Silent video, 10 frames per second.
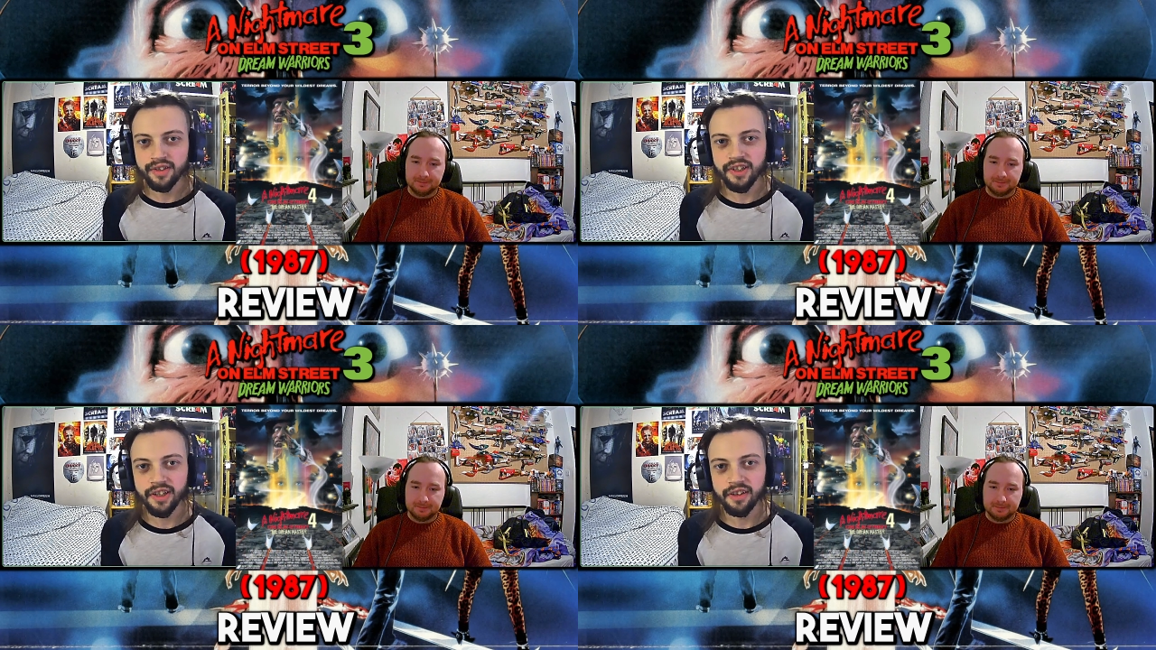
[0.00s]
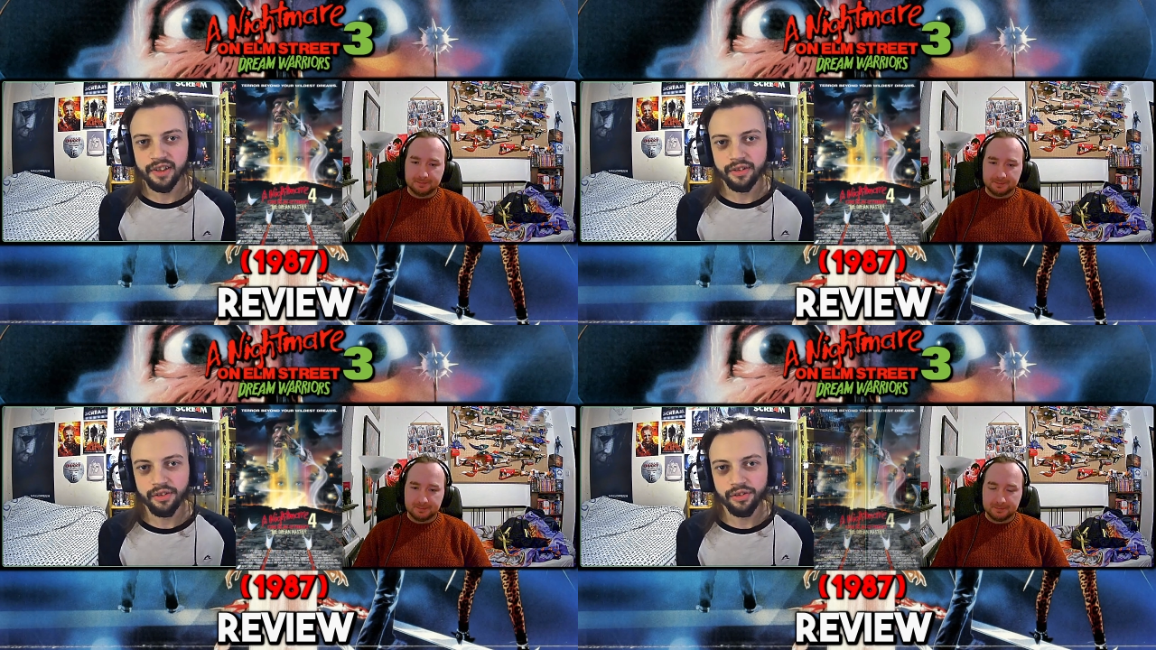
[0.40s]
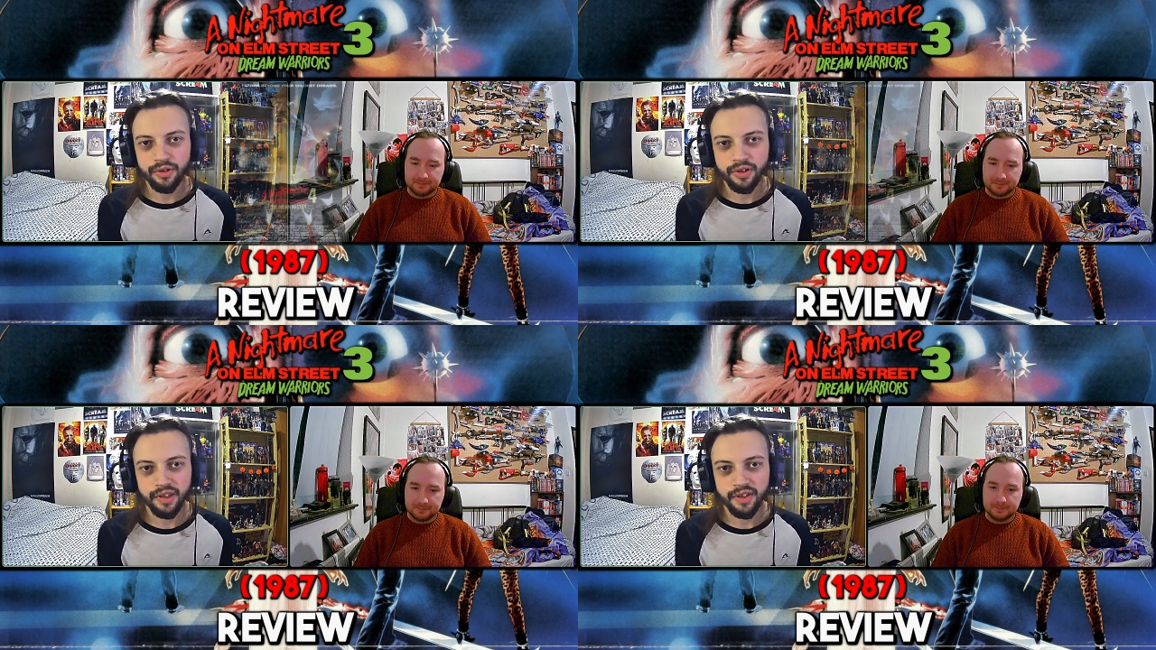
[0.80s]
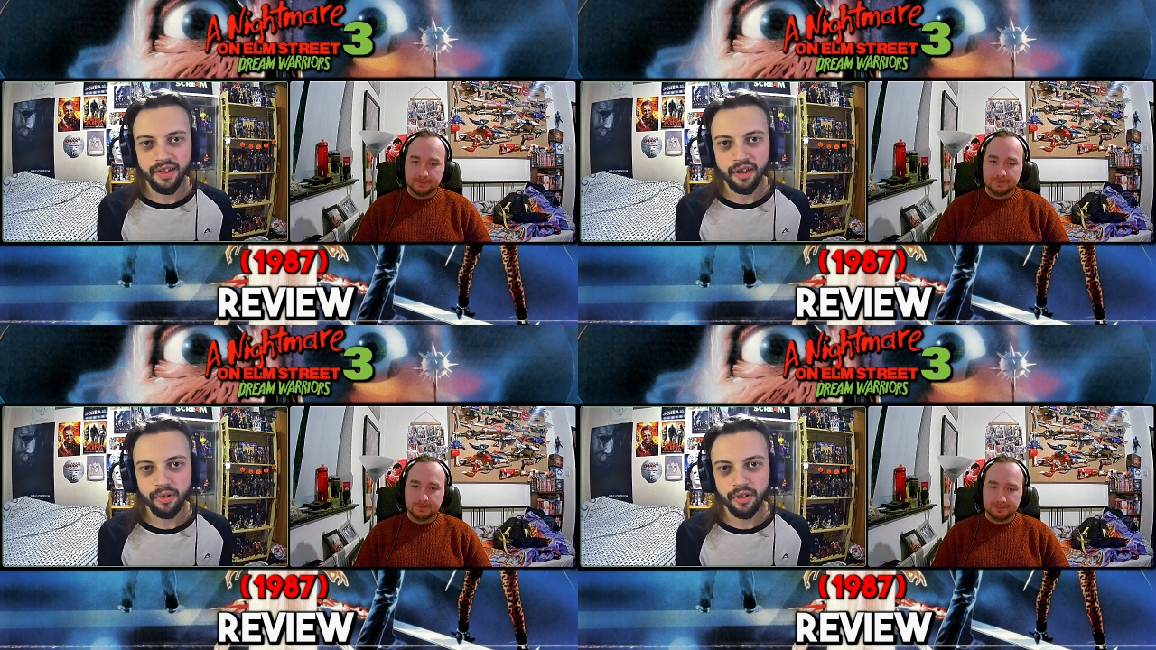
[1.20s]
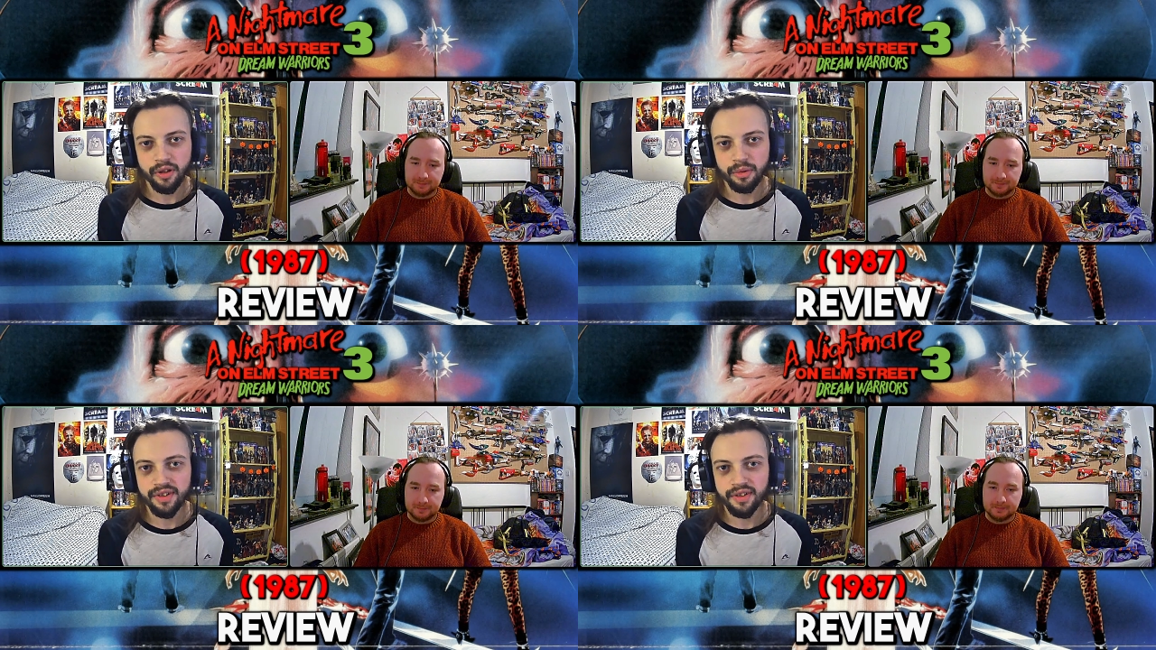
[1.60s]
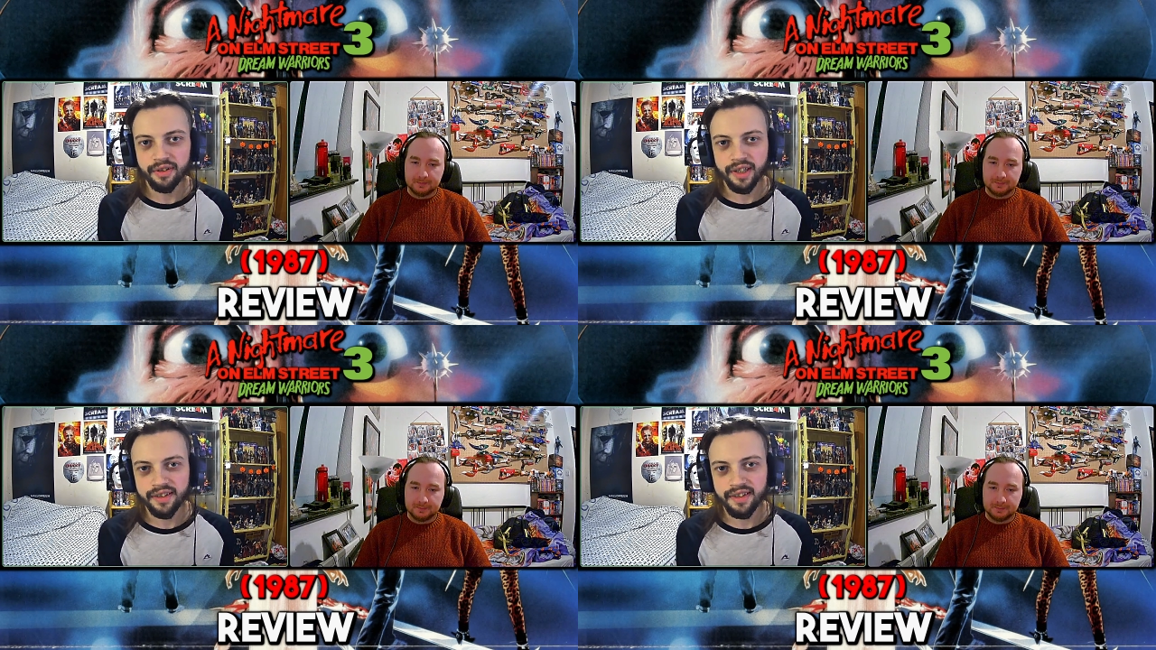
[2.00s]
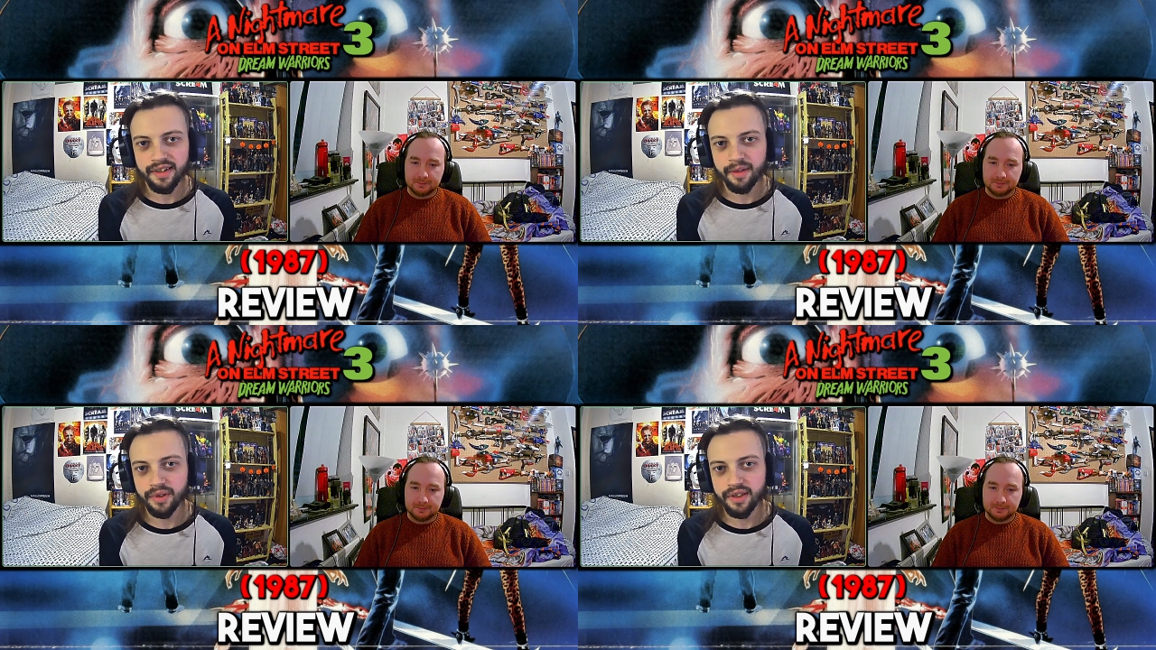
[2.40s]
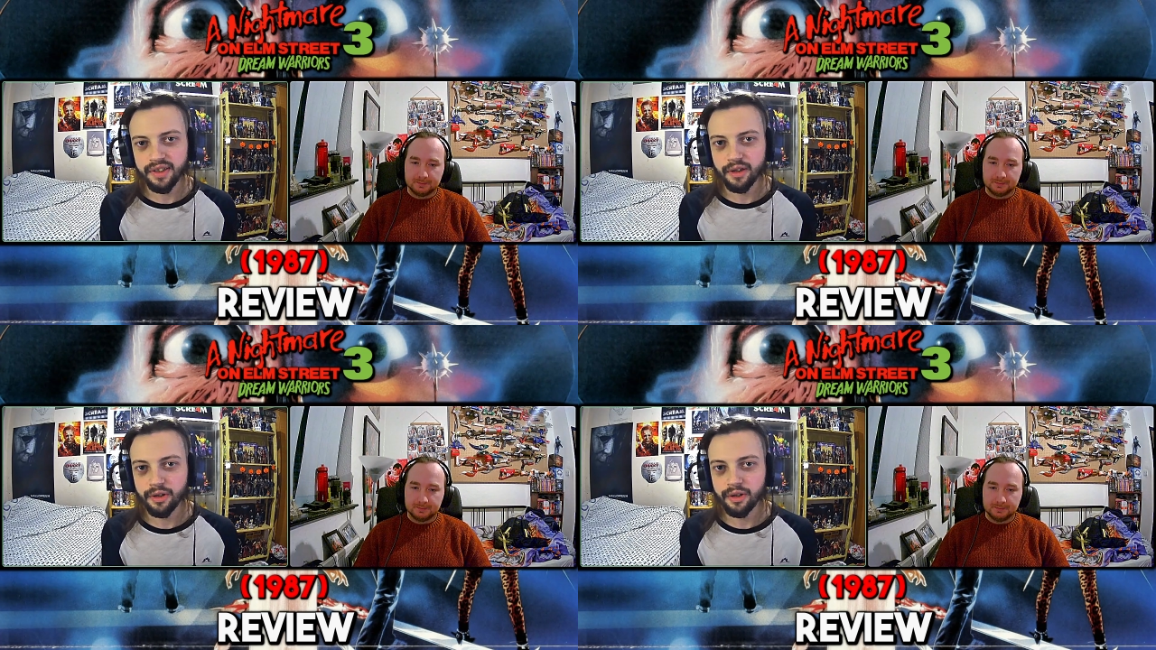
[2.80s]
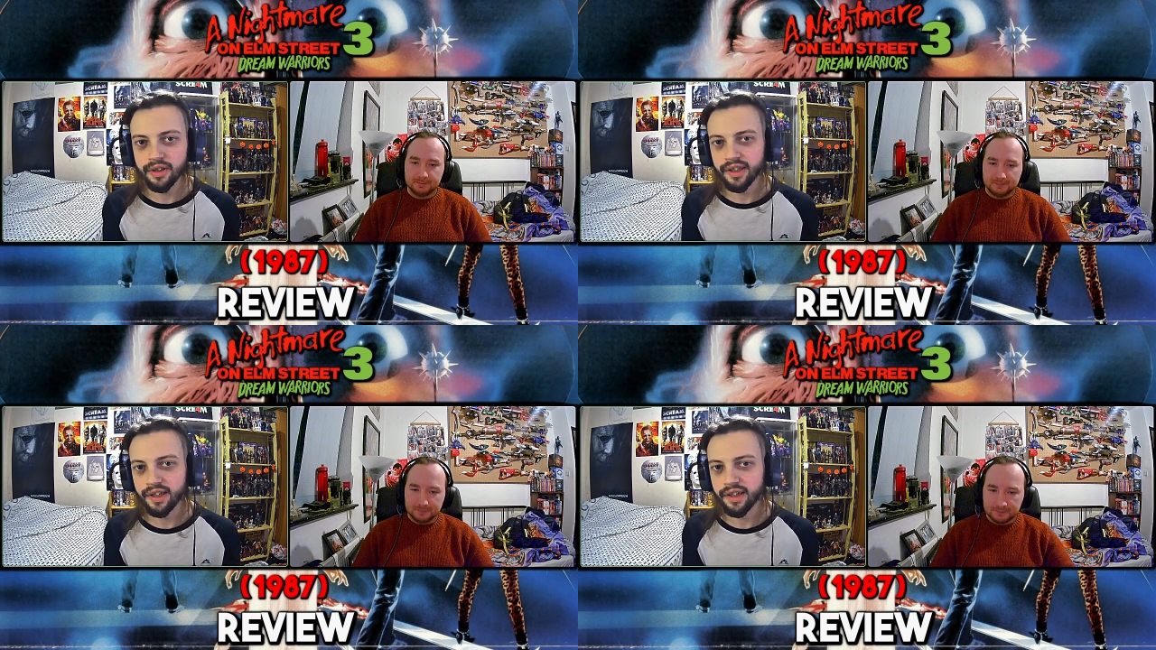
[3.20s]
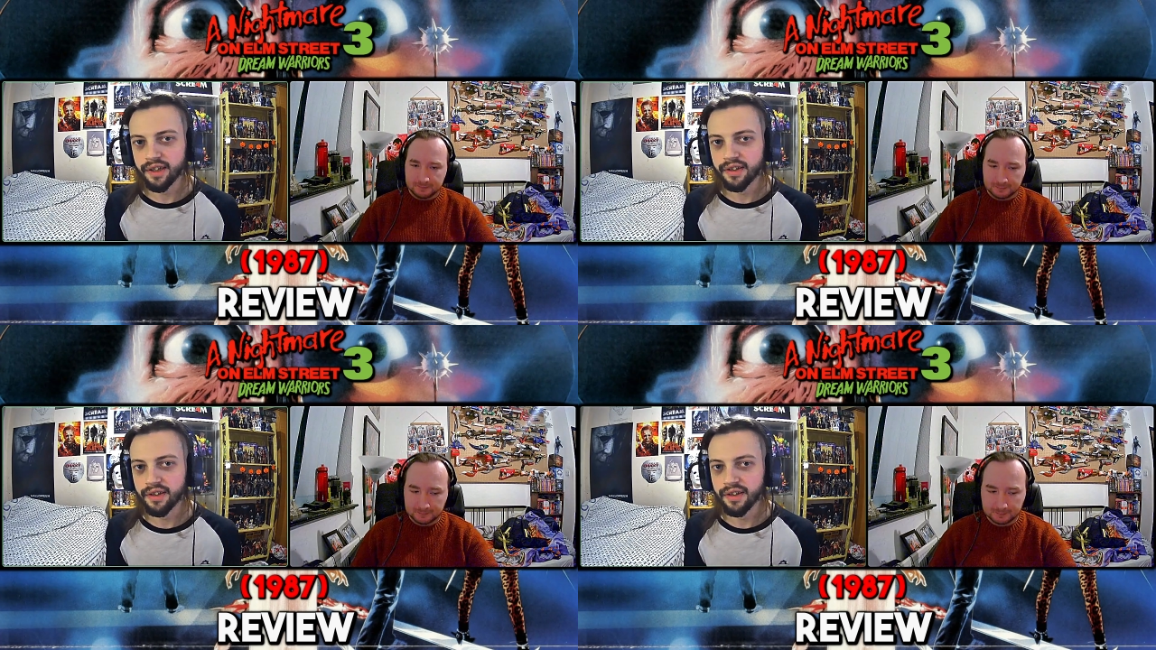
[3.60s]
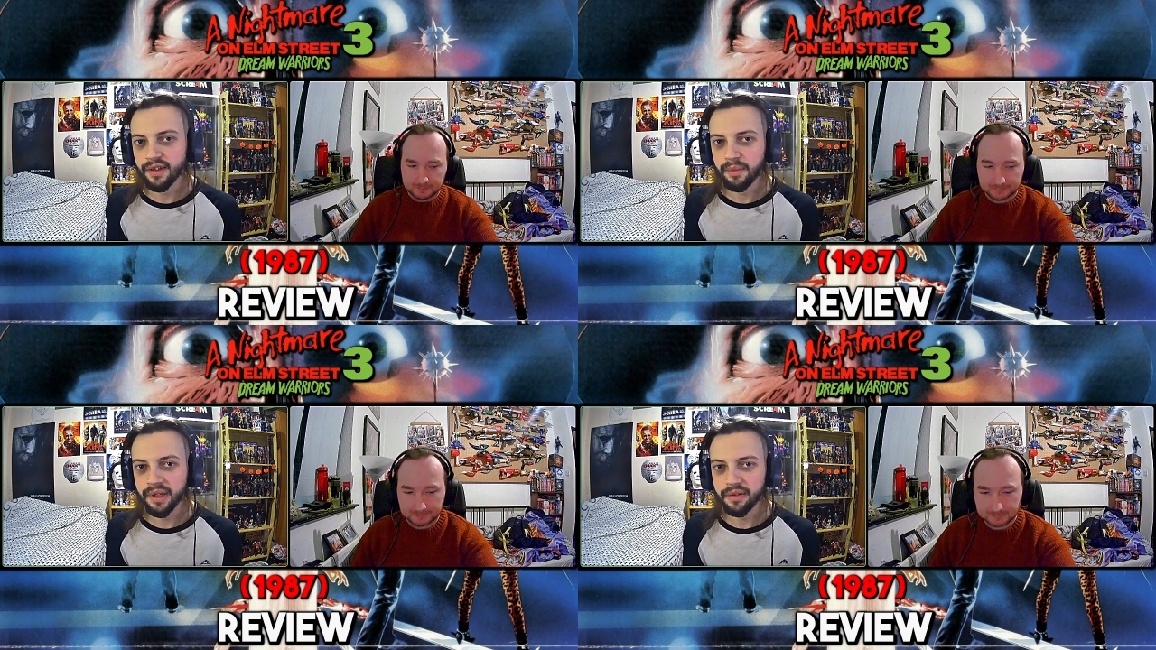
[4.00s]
Speaker 1: Check out Dylan's social links down below. Until next time, peace out in a